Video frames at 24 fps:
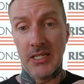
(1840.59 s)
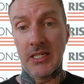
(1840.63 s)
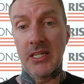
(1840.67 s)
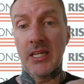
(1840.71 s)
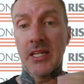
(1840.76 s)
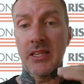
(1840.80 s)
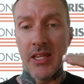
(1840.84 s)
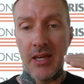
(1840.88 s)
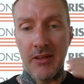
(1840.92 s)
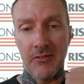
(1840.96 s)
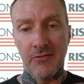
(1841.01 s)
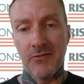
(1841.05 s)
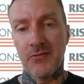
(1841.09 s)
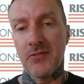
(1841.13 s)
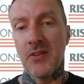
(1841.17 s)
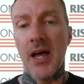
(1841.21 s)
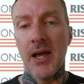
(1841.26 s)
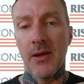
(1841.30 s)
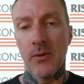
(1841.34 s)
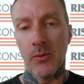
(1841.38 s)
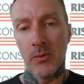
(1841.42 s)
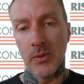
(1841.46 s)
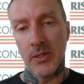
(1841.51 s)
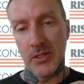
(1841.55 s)
to get that
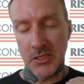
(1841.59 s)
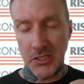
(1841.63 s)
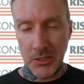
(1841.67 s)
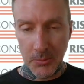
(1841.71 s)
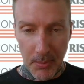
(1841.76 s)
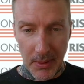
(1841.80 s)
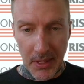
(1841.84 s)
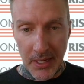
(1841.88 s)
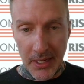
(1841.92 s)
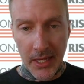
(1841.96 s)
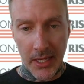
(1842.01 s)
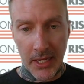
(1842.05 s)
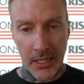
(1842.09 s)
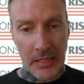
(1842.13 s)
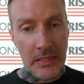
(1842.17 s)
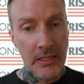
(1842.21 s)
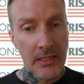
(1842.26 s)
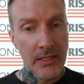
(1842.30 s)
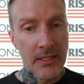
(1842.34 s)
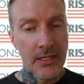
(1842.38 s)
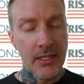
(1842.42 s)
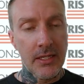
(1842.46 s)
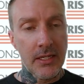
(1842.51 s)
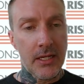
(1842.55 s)
flywheel spinning,
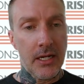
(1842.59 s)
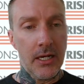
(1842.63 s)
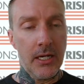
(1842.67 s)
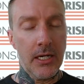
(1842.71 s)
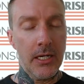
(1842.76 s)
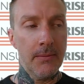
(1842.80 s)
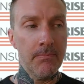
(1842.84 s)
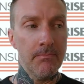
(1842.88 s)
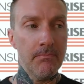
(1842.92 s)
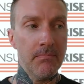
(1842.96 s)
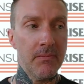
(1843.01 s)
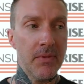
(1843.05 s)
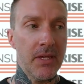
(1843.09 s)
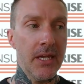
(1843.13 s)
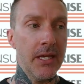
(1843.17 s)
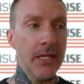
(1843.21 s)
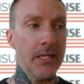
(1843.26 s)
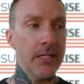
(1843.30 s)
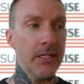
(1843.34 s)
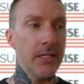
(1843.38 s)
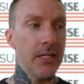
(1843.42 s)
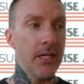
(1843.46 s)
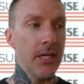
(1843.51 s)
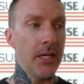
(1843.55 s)

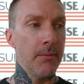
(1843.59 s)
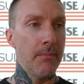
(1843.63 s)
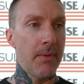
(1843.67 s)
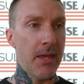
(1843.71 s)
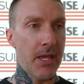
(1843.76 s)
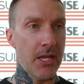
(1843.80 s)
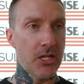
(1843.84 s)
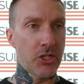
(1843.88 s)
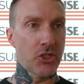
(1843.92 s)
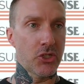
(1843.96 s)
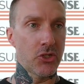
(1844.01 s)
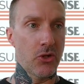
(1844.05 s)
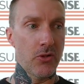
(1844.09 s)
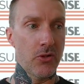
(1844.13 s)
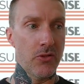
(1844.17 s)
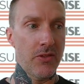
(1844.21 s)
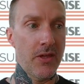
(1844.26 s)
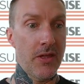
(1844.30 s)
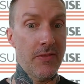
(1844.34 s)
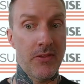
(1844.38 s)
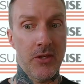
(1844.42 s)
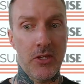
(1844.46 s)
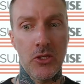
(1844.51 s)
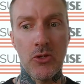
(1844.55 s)
and make sure
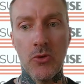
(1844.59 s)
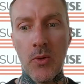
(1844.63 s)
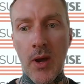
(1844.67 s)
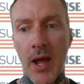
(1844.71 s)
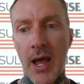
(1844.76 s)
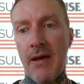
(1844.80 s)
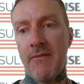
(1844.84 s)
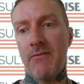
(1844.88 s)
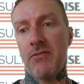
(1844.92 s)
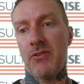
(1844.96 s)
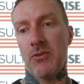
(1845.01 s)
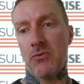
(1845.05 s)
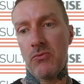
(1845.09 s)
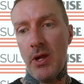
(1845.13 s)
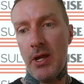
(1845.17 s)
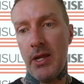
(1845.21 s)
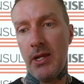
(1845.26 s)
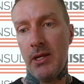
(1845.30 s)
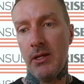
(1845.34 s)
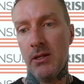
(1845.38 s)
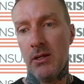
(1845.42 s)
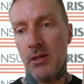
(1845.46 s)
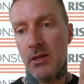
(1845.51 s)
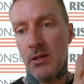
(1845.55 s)
then that you have the
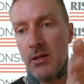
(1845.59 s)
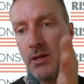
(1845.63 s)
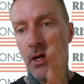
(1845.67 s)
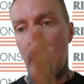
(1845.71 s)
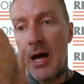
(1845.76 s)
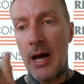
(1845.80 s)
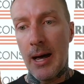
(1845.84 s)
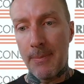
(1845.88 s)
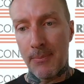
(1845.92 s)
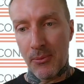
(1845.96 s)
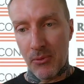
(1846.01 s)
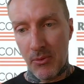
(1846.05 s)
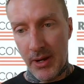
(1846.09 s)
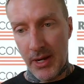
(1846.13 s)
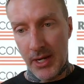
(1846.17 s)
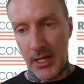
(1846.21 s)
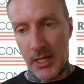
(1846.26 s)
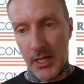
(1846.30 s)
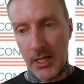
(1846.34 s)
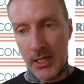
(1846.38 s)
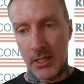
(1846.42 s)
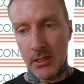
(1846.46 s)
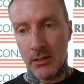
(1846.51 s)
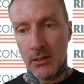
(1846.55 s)
right
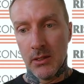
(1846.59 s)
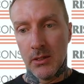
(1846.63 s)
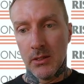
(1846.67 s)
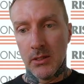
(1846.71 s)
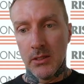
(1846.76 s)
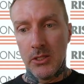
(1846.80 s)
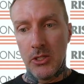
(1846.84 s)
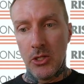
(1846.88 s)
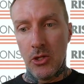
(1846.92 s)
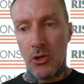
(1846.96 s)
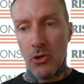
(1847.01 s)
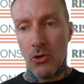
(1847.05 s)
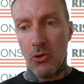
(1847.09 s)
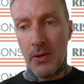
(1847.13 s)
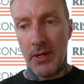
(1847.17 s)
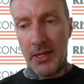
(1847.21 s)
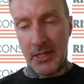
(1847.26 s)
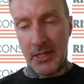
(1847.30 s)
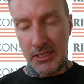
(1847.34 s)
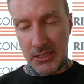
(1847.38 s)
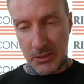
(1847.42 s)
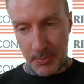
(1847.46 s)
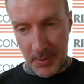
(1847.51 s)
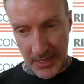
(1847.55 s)
operating,
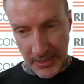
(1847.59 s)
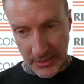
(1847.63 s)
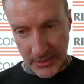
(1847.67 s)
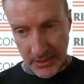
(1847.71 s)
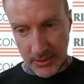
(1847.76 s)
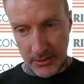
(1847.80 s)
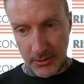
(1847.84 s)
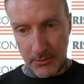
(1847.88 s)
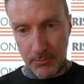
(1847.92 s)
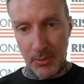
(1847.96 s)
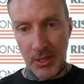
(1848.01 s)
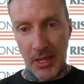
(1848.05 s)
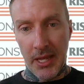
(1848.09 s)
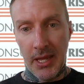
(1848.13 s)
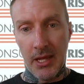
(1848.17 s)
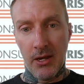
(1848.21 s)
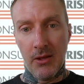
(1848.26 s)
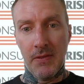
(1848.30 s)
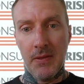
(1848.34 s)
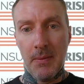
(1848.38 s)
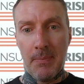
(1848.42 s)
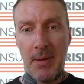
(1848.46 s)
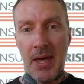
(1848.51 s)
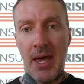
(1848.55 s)
expense plan
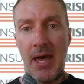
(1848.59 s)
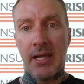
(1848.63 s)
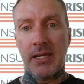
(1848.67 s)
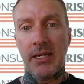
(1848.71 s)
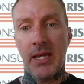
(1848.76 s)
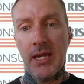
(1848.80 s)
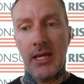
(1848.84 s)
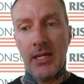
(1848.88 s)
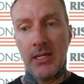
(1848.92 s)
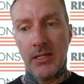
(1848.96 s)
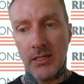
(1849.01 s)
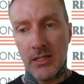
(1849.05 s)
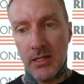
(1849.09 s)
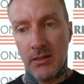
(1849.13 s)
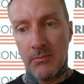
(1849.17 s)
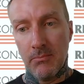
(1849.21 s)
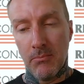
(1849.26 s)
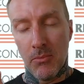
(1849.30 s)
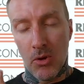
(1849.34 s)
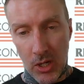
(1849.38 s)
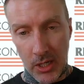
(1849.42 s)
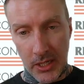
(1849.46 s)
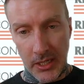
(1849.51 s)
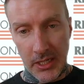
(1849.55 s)
on the back end, and
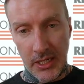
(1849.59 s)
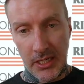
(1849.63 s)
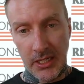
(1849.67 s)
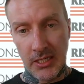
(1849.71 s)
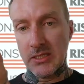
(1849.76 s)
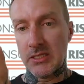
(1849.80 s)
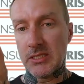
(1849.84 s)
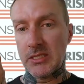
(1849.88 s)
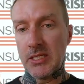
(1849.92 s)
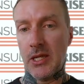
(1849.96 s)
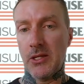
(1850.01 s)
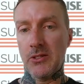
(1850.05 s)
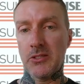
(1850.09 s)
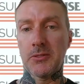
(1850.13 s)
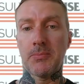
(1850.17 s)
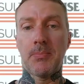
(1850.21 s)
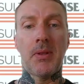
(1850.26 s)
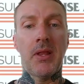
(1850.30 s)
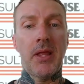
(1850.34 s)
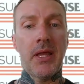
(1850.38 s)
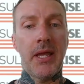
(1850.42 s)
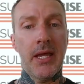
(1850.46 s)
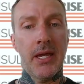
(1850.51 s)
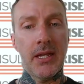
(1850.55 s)
marketing and sales
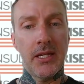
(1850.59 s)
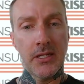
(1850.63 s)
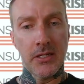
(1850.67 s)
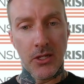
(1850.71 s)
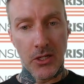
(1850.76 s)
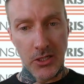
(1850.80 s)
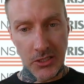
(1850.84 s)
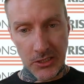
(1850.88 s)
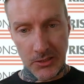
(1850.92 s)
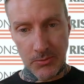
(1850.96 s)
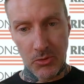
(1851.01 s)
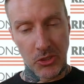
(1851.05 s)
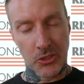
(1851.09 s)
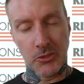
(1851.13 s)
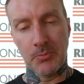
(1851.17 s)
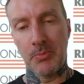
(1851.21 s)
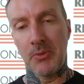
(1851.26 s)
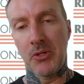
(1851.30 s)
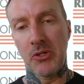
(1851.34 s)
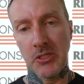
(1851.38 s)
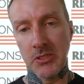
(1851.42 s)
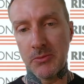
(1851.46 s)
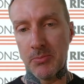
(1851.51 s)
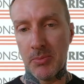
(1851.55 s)
plan and customer
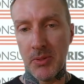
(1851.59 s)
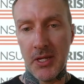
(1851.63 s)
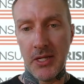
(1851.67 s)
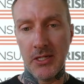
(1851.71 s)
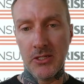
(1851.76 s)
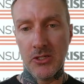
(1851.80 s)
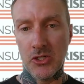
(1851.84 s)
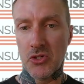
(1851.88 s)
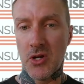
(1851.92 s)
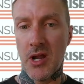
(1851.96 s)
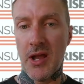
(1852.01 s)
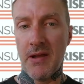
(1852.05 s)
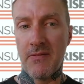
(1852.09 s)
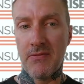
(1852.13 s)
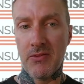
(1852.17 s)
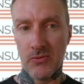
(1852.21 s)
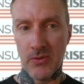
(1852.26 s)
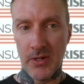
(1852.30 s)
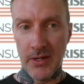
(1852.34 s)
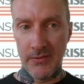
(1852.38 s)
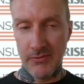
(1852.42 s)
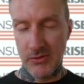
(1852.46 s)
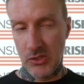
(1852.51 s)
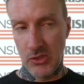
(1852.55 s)
experience plan to drive the
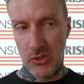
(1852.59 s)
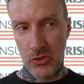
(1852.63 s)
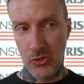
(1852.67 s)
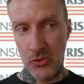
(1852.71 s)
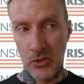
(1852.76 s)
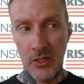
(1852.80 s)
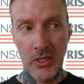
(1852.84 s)
revenue,